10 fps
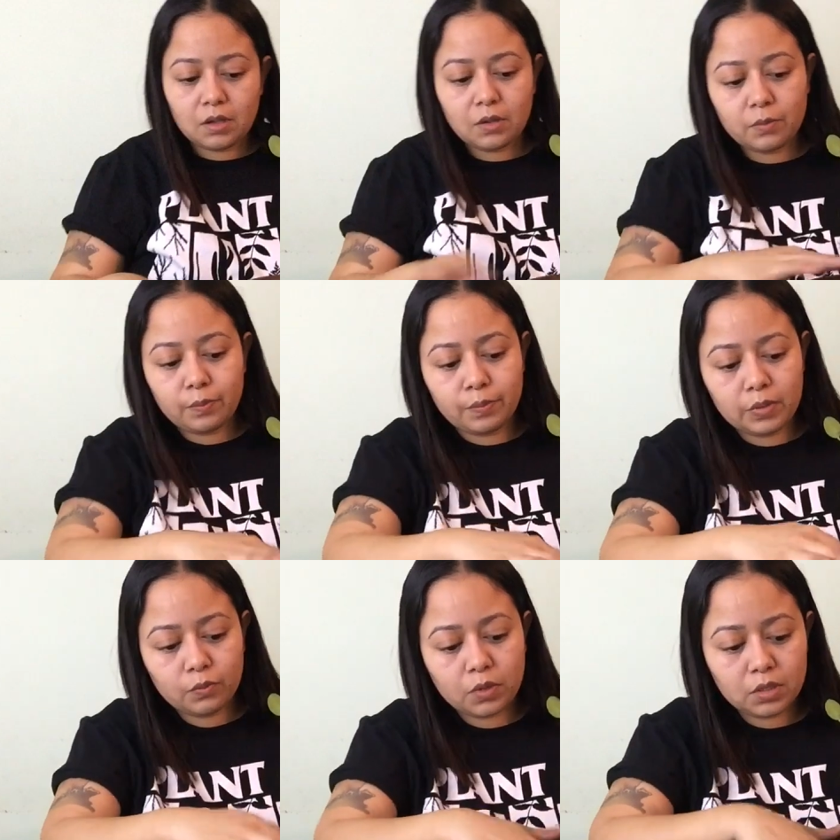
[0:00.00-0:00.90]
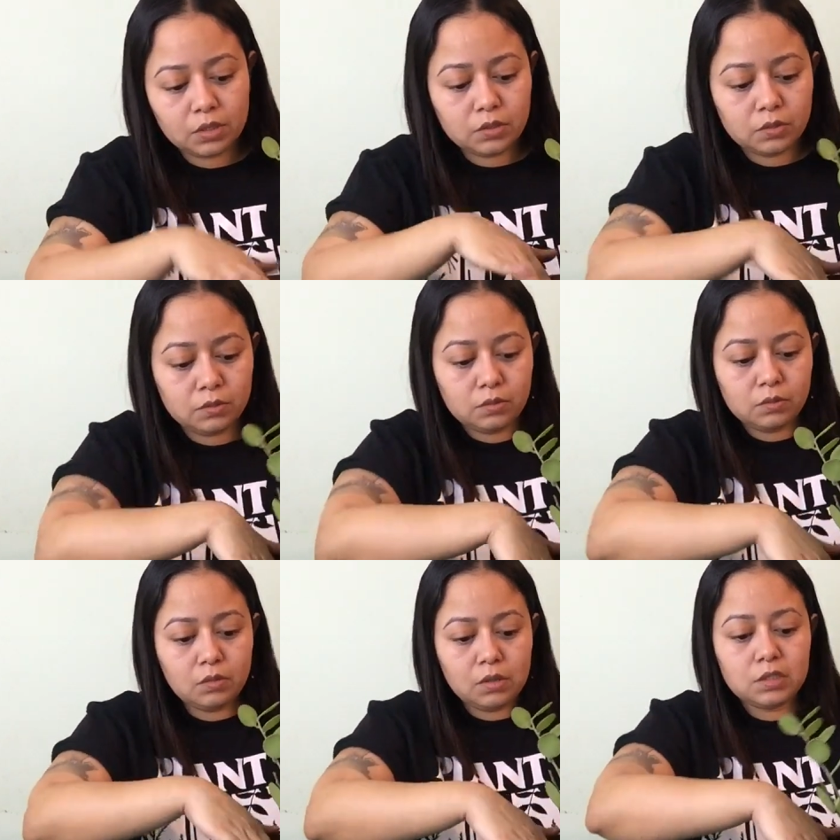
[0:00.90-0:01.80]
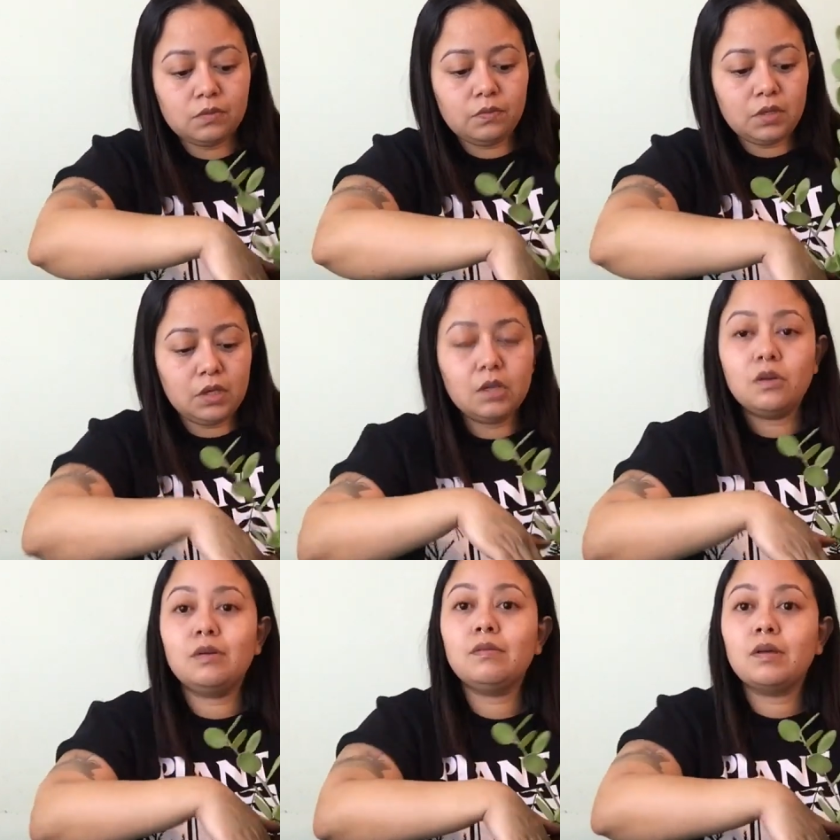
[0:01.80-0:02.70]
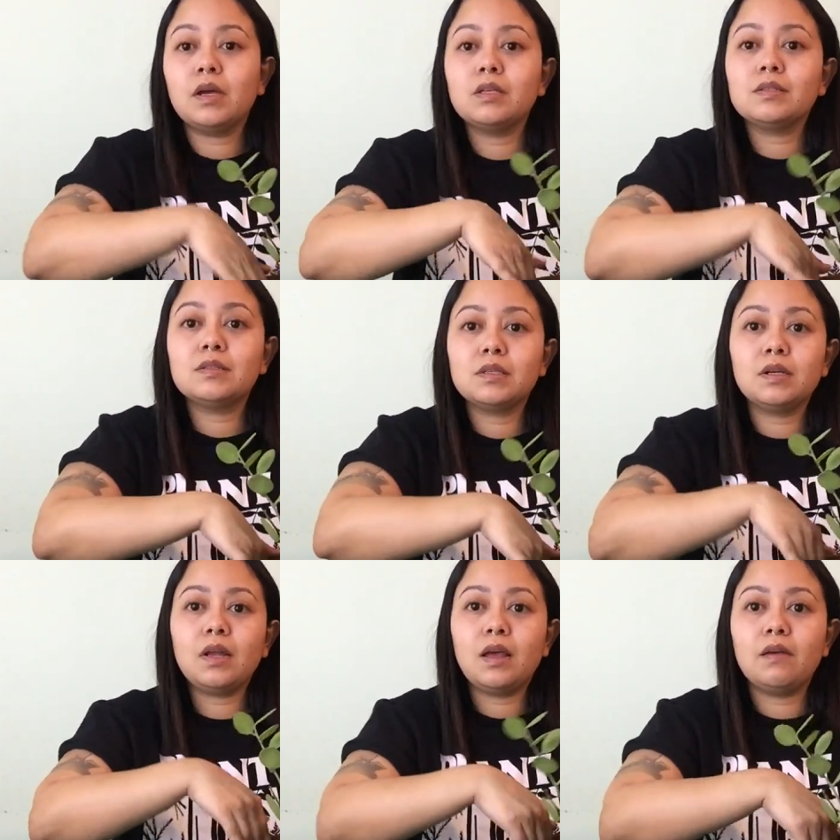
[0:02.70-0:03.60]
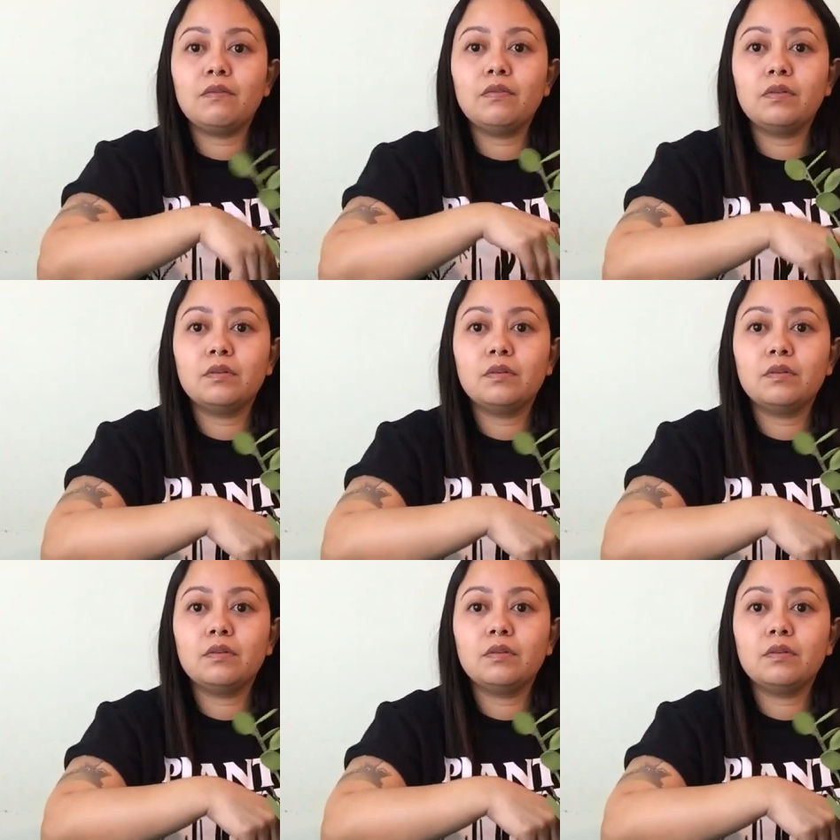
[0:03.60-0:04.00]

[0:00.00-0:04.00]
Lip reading: I've been wanting to do this video. I just didn't have